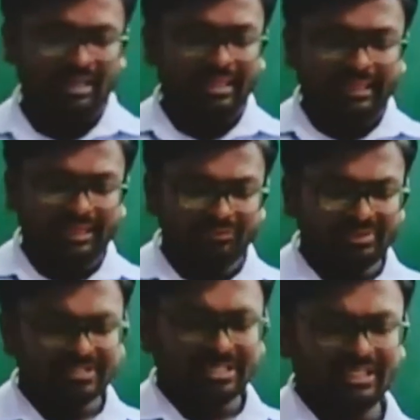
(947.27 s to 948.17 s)

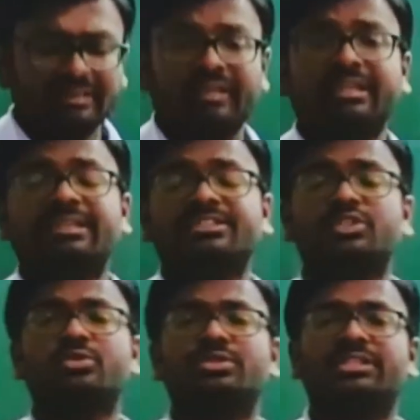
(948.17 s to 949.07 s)
FeCl3 is
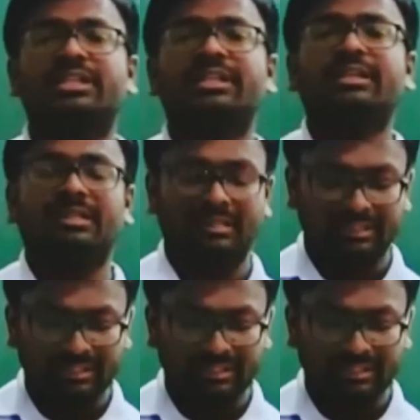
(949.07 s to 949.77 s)
used in